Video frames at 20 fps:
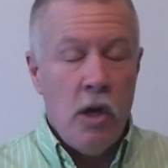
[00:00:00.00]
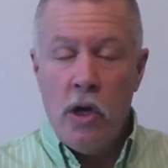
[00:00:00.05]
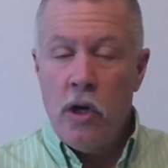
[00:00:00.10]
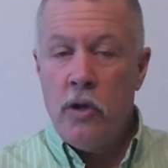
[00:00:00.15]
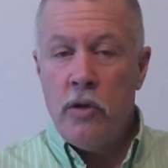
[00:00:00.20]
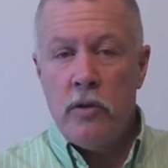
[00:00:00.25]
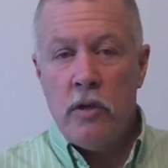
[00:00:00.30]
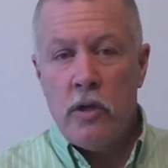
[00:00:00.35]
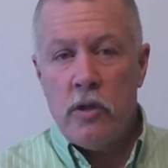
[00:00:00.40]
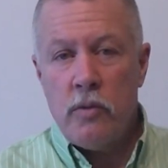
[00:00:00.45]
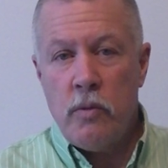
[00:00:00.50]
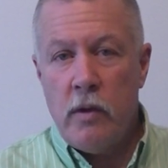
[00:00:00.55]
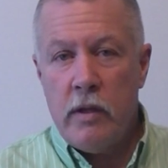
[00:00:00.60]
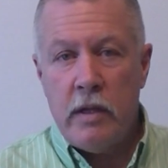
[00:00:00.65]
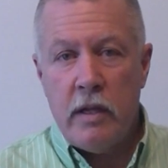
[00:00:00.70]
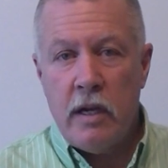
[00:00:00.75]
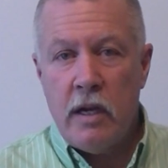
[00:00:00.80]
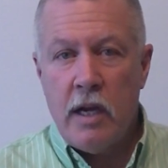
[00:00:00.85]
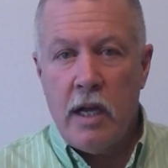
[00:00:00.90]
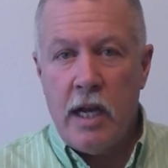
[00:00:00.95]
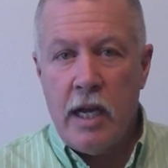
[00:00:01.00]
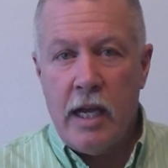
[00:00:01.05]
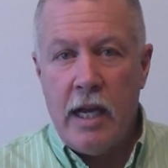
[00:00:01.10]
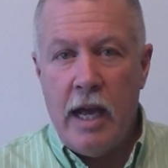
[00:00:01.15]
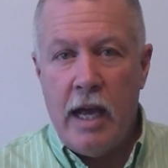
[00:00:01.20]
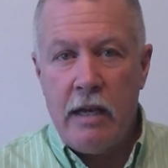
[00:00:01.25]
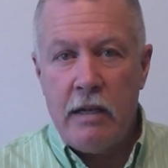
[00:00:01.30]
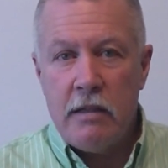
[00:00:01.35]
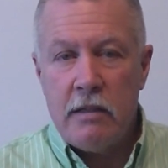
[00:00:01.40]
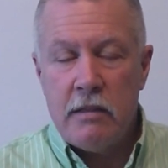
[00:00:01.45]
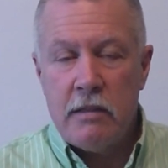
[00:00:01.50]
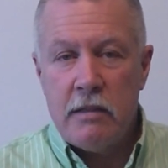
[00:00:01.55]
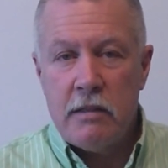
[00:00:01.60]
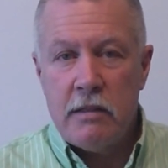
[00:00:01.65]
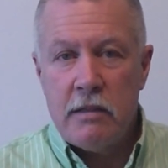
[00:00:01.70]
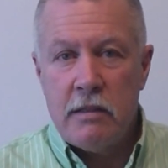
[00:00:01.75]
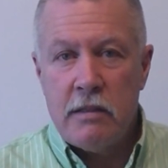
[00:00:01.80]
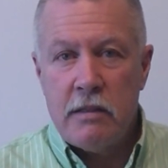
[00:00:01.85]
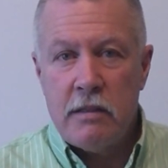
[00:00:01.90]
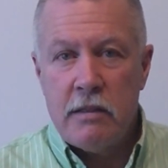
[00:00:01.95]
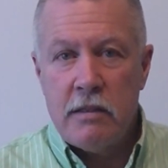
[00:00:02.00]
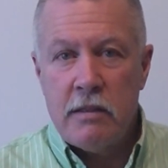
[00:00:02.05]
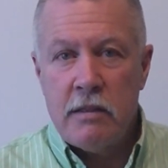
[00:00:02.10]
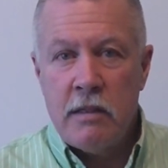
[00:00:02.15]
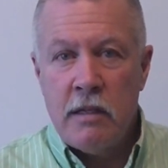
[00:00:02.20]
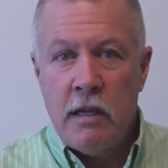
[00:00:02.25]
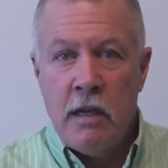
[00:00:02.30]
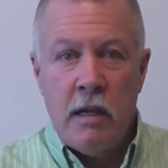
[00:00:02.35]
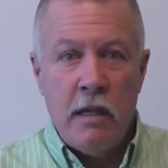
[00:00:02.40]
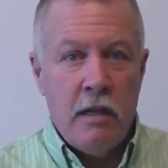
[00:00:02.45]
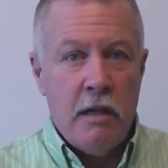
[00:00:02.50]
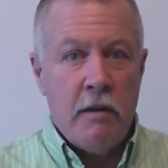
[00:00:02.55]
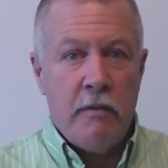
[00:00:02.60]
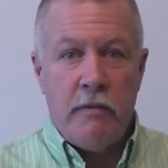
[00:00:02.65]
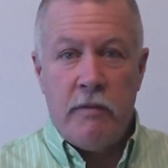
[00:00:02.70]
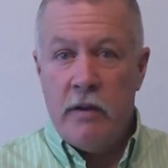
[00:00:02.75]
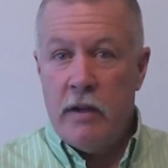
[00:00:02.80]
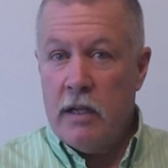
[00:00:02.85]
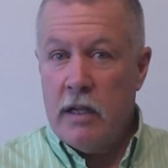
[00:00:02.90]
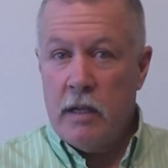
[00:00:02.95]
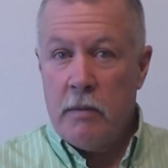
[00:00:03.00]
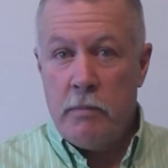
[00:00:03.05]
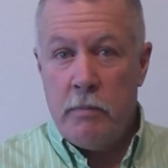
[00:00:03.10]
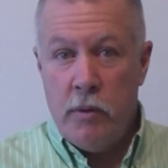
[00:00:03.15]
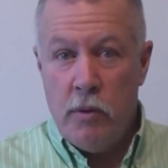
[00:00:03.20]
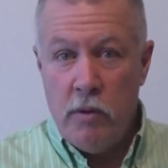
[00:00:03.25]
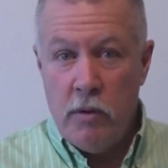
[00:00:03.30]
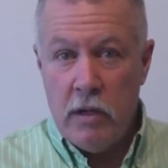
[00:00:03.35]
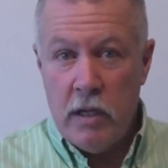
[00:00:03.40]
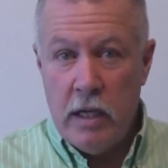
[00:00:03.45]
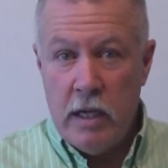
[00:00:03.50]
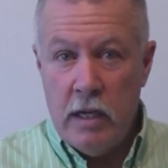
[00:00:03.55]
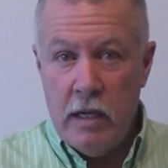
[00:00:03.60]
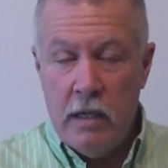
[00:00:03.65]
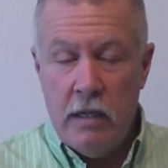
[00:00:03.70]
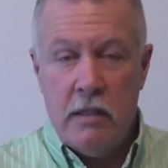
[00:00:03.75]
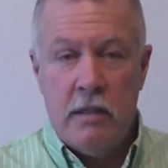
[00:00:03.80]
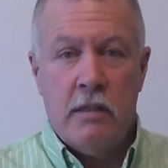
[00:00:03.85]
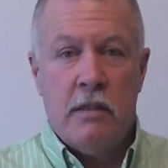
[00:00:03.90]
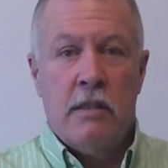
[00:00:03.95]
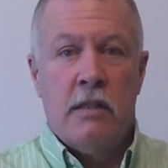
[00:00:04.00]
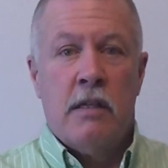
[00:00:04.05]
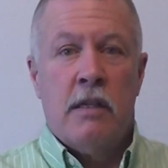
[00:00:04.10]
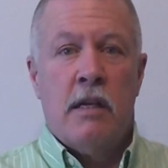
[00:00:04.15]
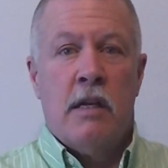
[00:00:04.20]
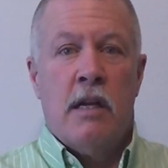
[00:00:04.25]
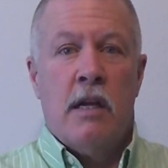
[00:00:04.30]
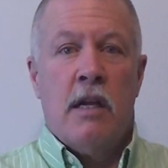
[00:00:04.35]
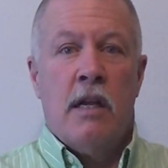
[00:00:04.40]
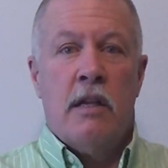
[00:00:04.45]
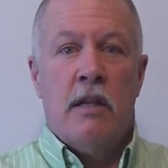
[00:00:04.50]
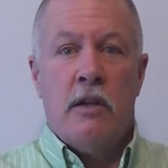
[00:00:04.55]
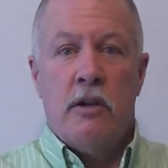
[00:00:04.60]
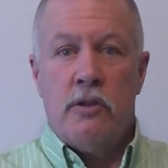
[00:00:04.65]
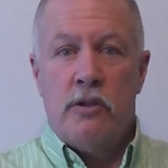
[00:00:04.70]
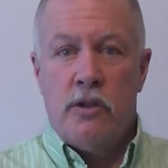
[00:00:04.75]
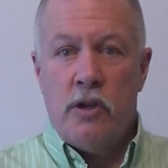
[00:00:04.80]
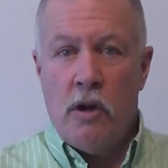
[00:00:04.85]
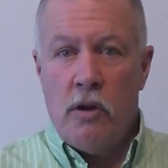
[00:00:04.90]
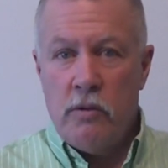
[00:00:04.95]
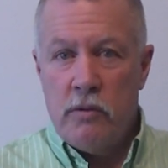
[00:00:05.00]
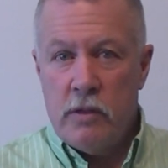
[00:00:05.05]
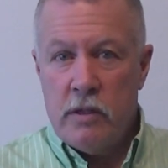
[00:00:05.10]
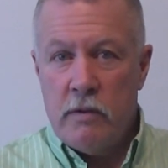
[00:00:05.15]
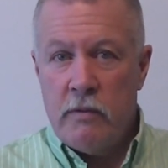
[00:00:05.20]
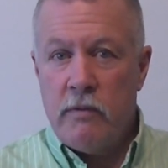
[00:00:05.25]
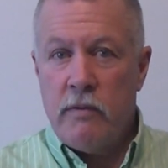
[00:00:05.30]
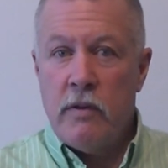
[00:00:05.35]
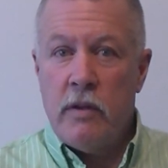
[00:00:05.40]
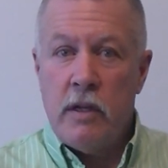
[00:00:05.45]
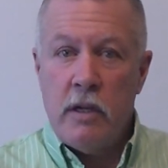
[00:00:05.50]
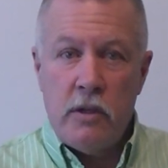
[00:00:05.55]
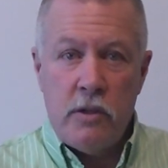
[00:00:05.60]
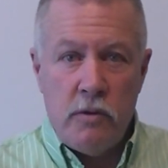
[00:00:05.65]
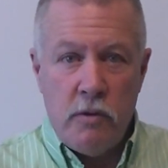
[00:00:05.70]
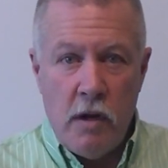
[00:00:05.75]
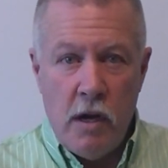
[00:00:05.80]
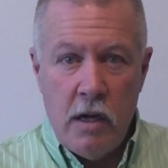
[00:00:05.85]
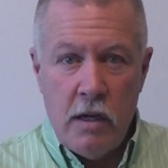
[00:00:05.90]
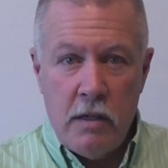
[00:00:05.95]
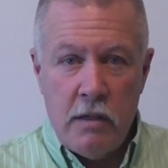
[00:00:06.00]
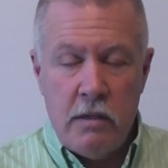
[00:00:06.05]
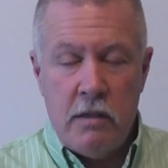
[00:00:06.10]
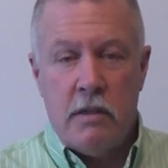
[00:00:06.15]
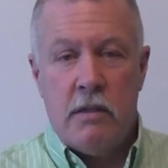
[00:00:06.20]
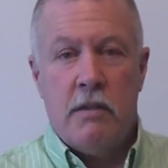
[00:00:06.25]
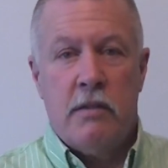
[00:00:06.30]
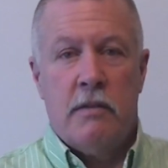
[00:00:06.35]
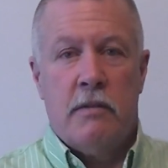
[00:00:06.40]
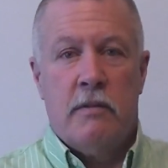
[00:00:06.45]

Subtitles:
Who knows what they're going to get? They're feeling poorly. They're jonesing for their drugs.